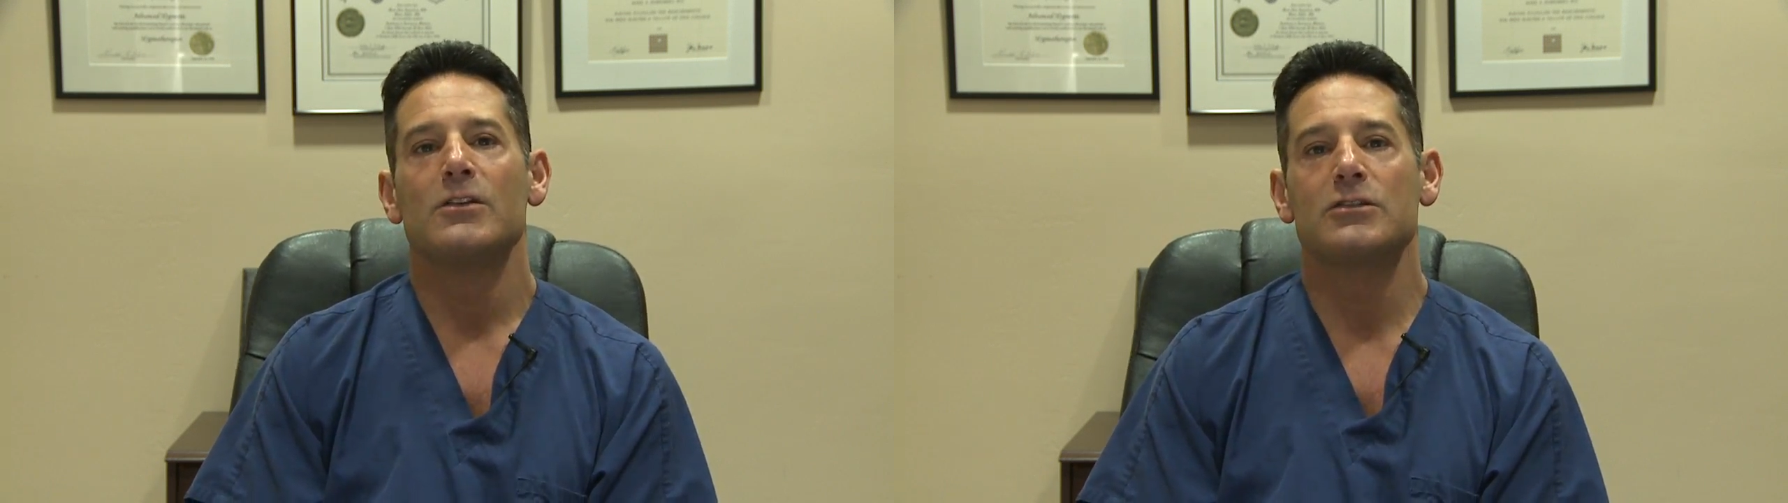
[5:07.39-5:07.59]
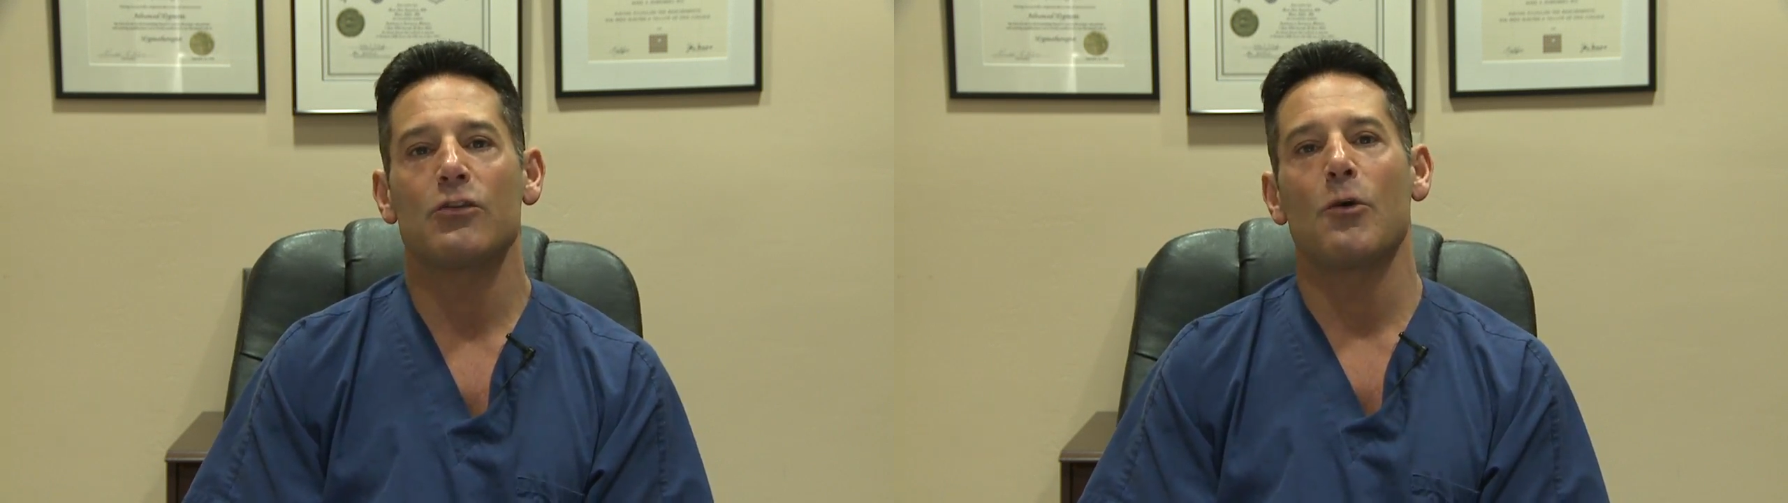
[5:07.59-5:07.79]

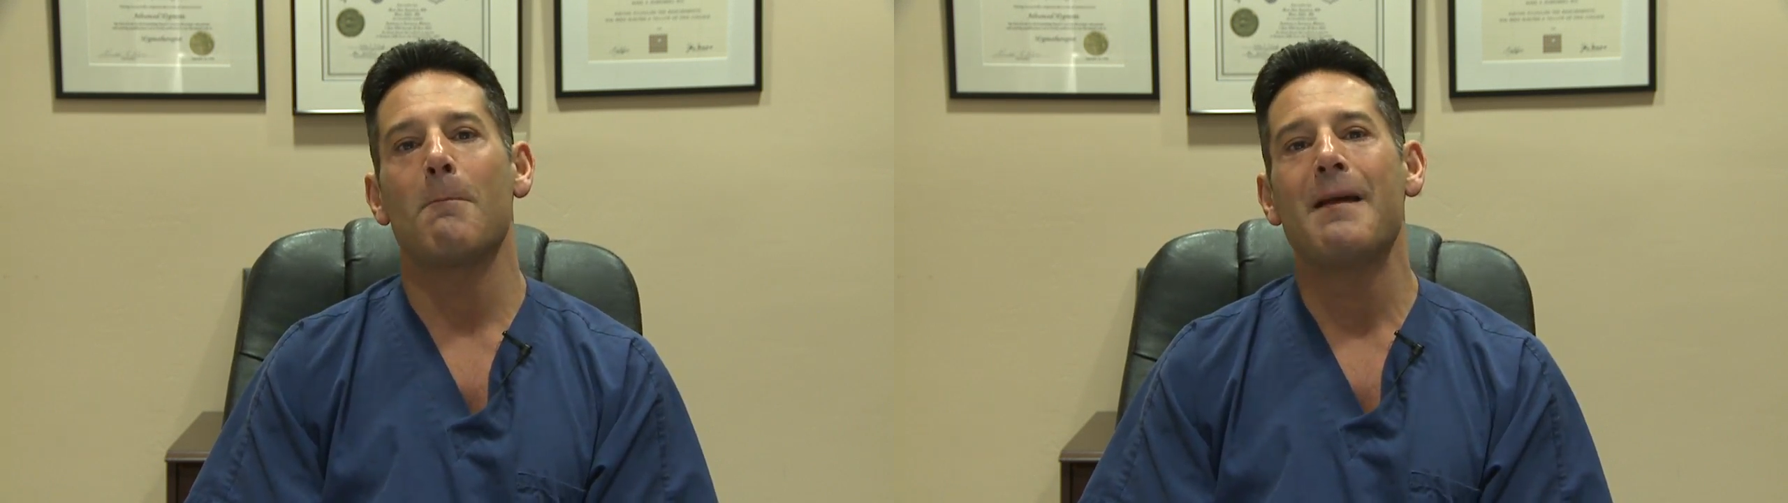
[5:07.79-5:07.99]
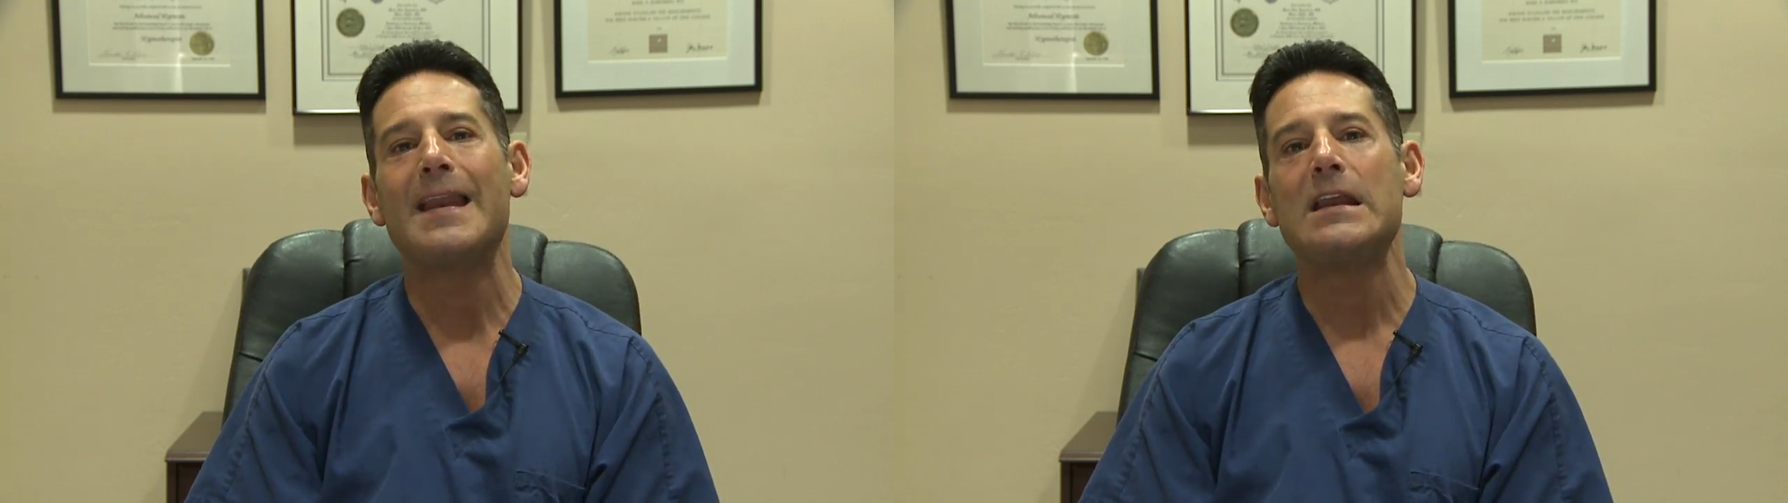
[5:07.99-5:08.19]
So
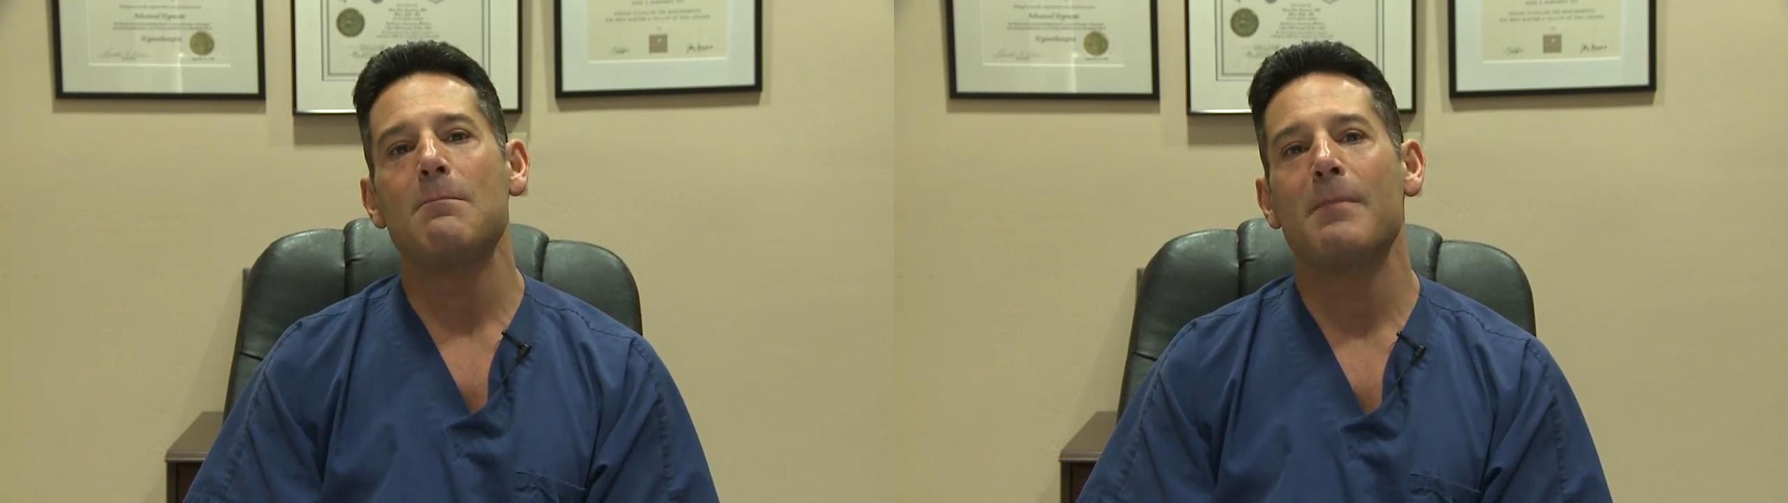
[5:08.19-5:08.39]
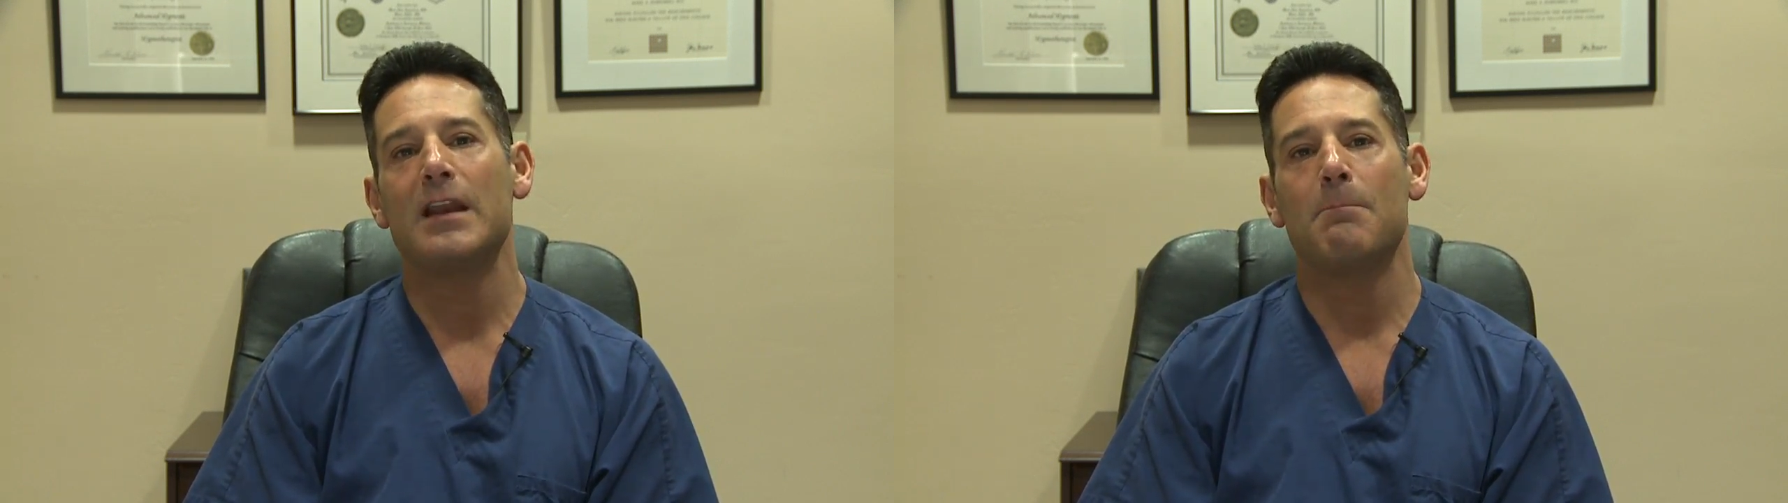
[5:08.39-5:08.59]
there are
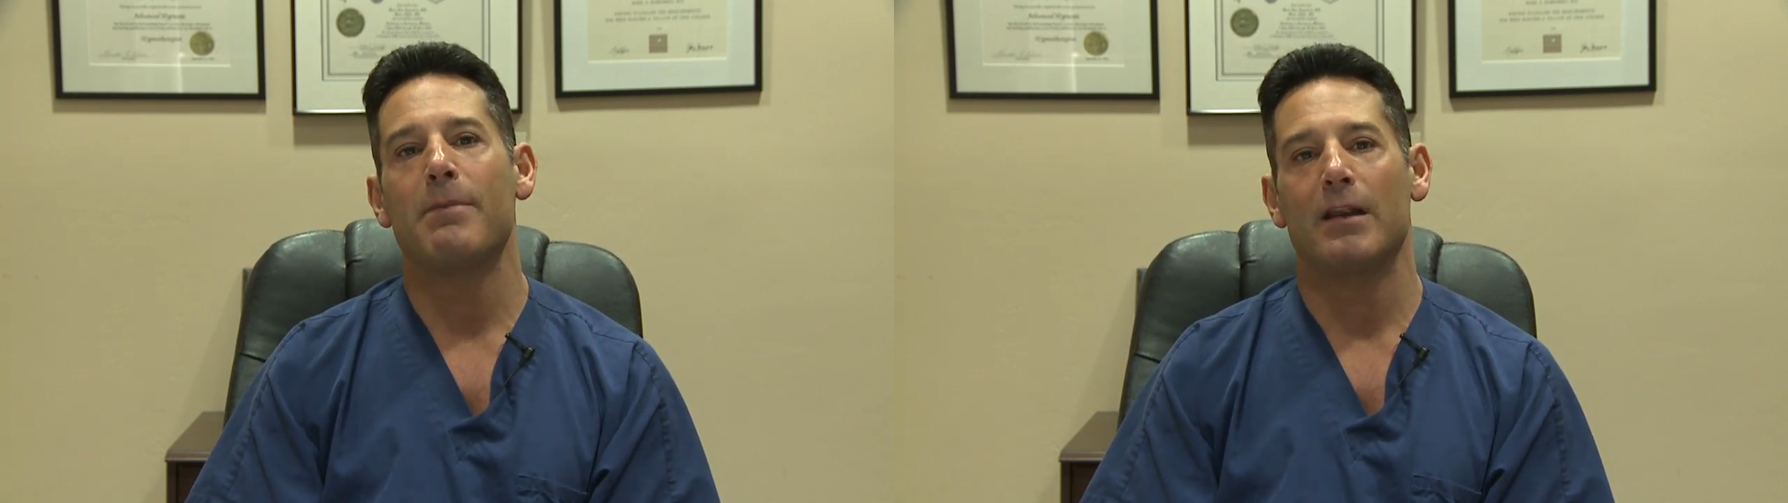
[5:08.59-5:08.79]
many, many